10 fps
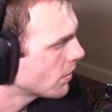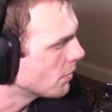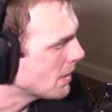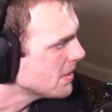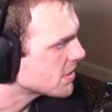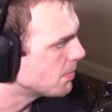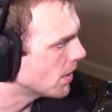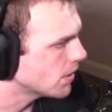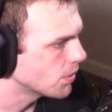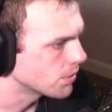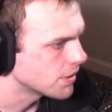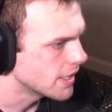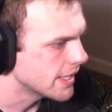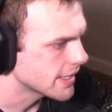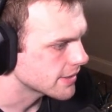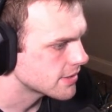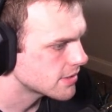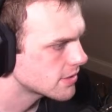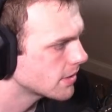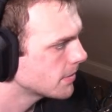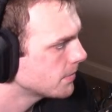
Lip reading: maybe it's Bo Nix.